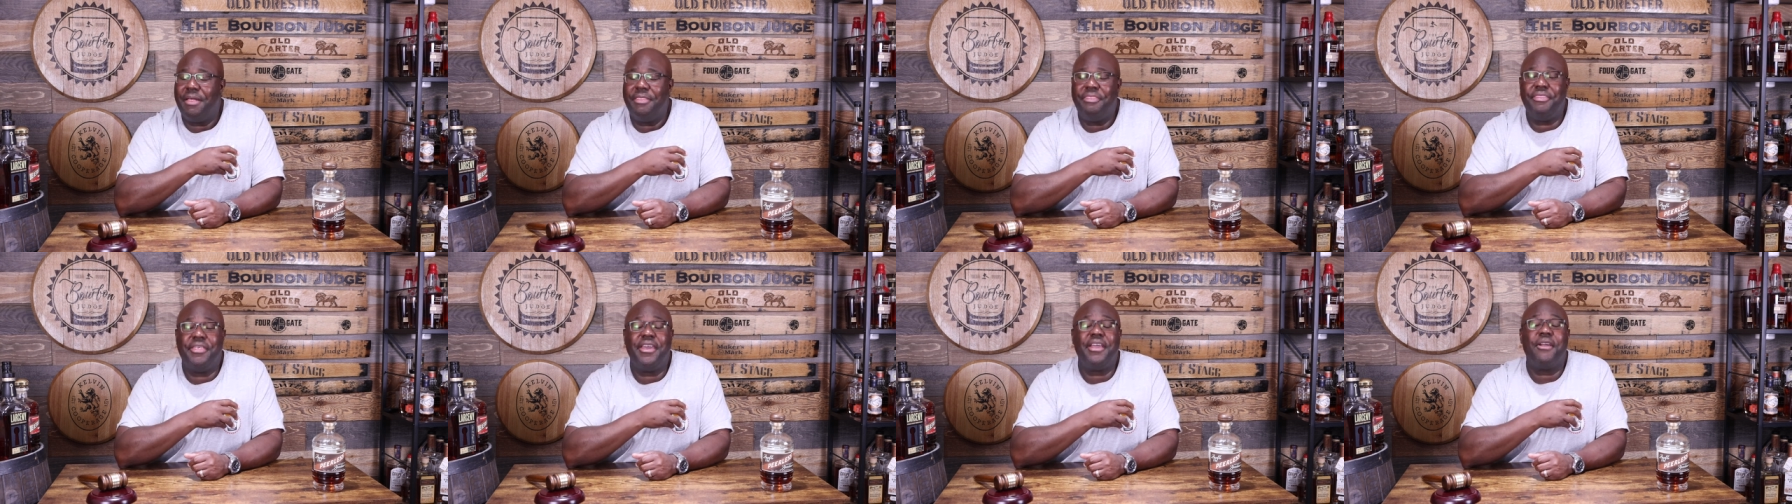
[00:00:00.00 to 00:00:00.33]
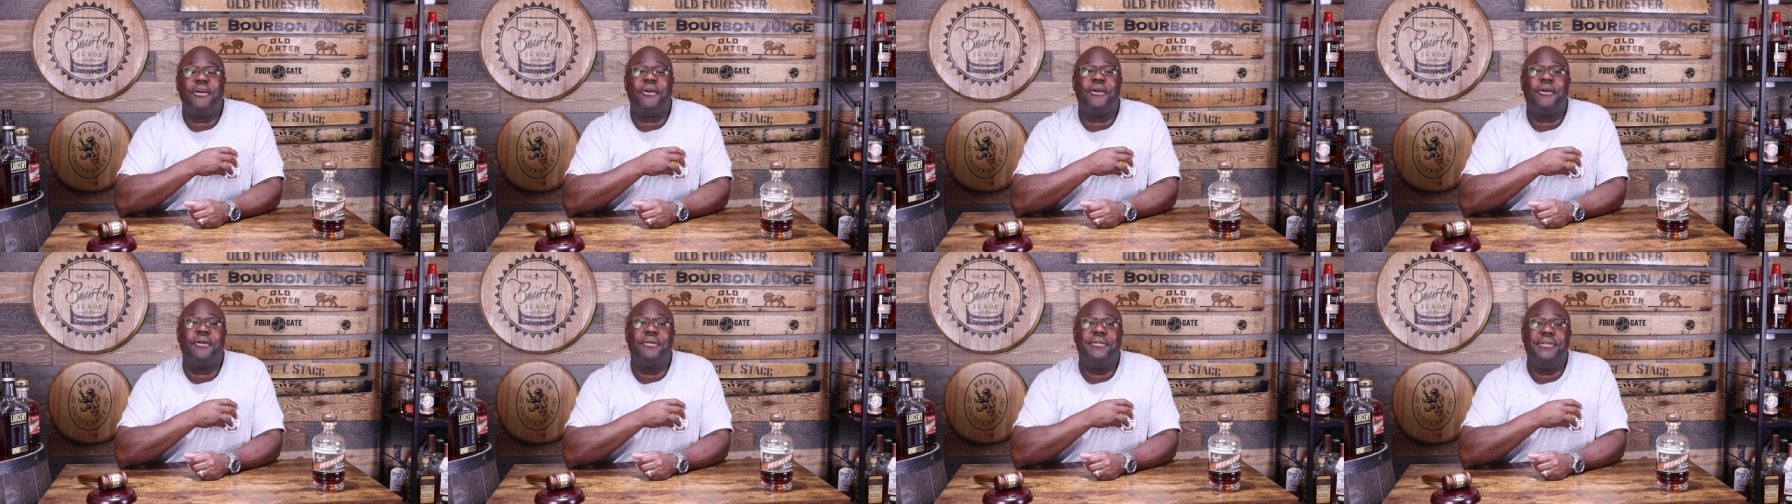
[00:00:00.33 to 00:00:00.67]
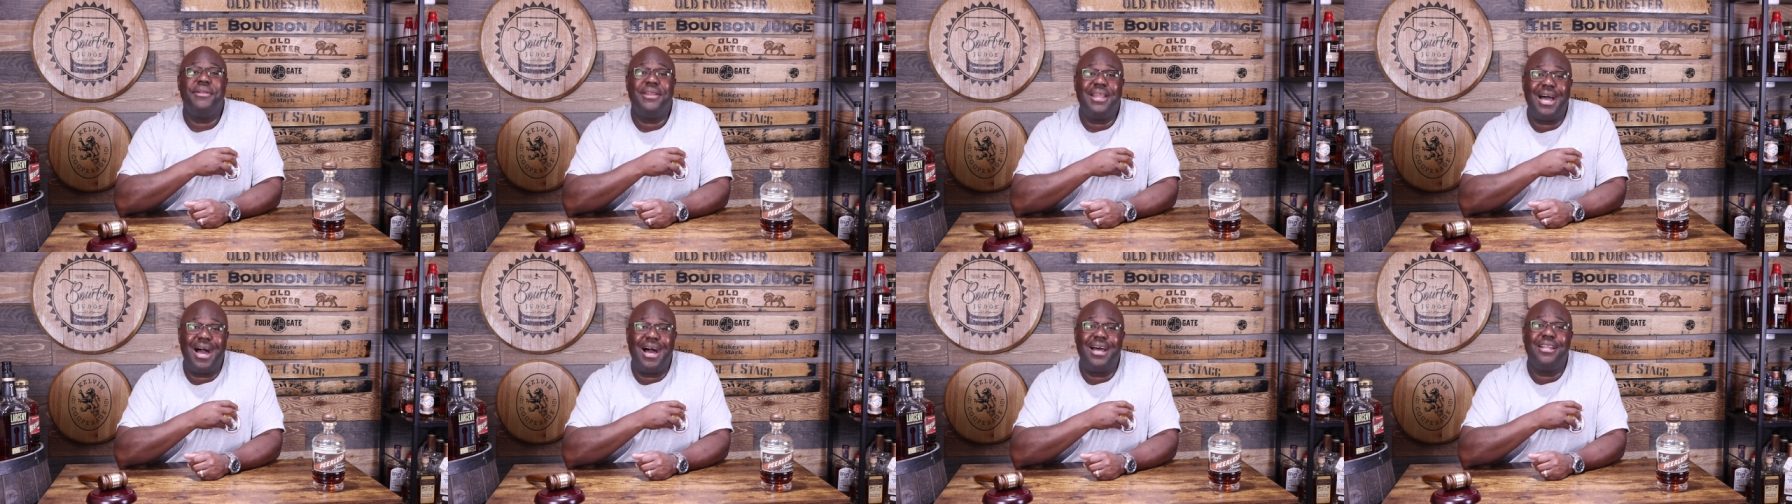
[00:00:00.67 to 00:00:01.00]
they are
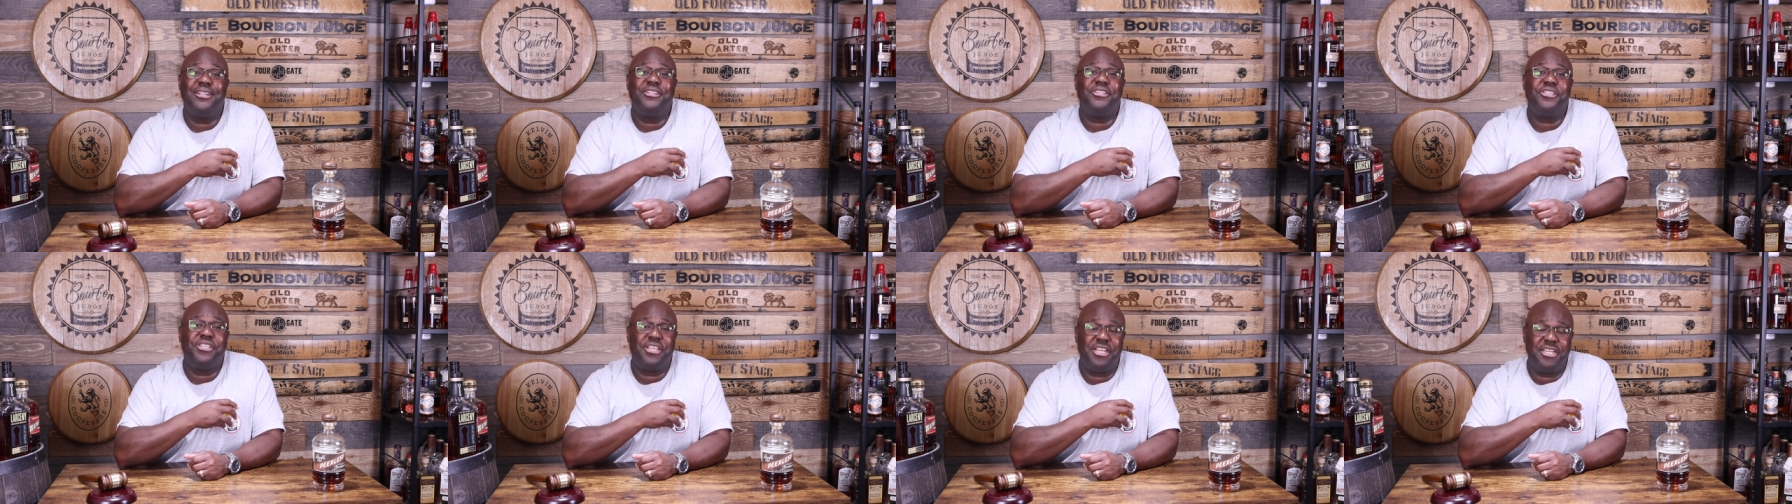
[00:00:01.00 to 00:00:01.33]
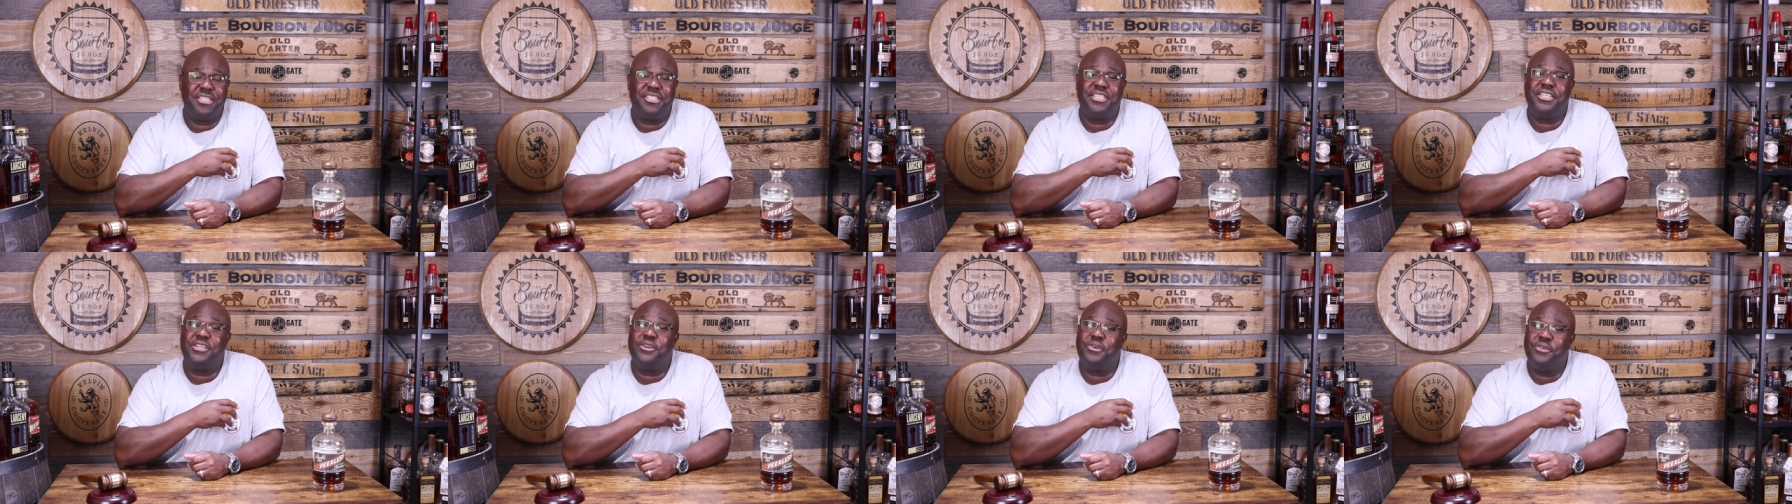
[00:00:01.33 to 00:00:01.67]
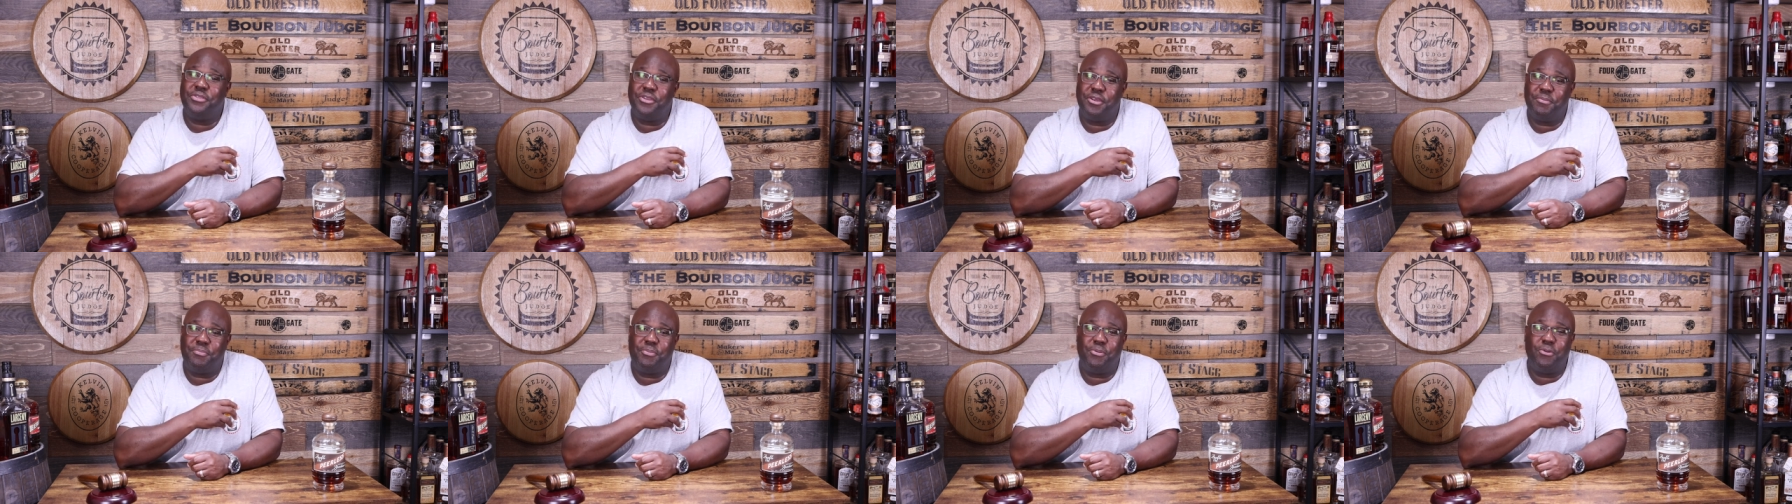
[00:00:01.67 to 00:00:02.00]
not chintzy on
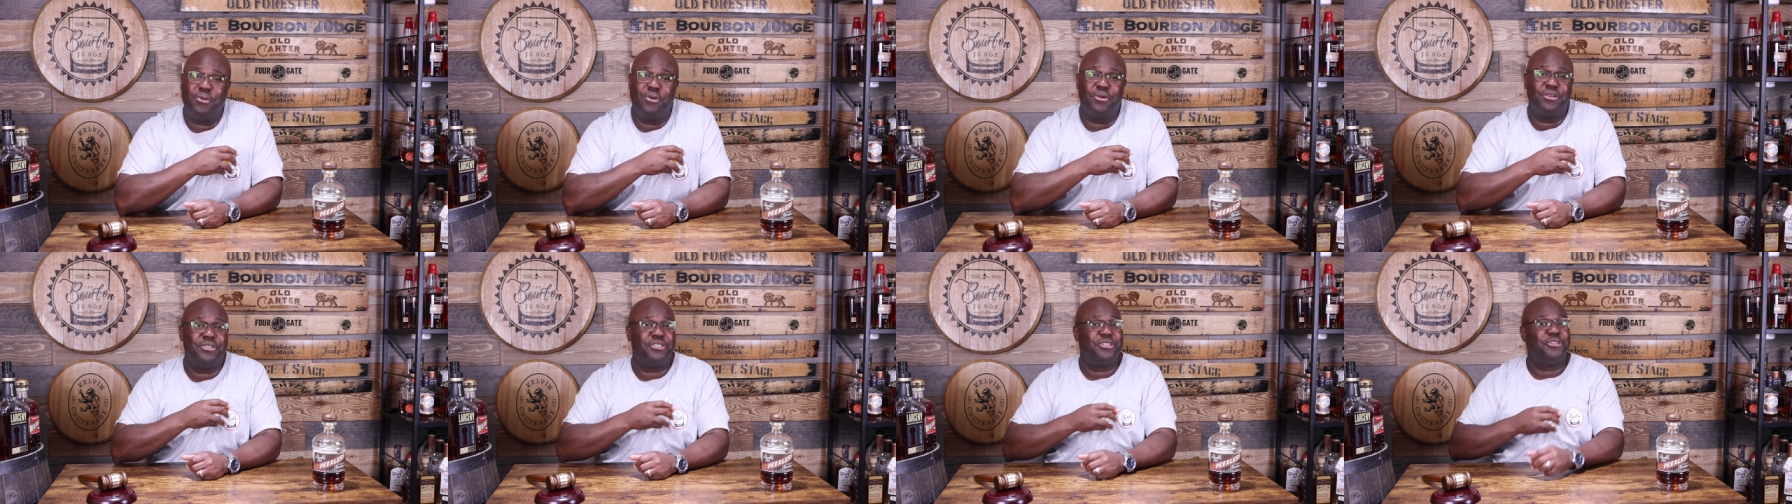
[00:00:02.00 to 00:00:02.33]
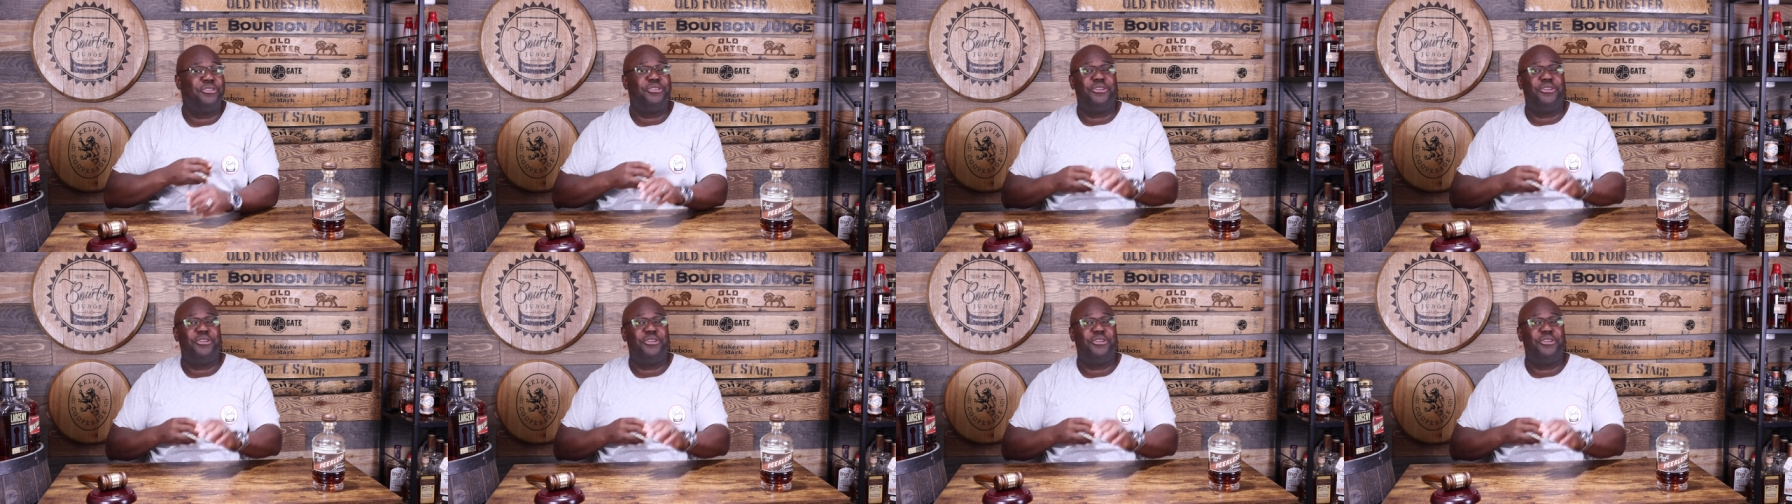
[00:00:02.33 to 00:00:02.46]
their pours.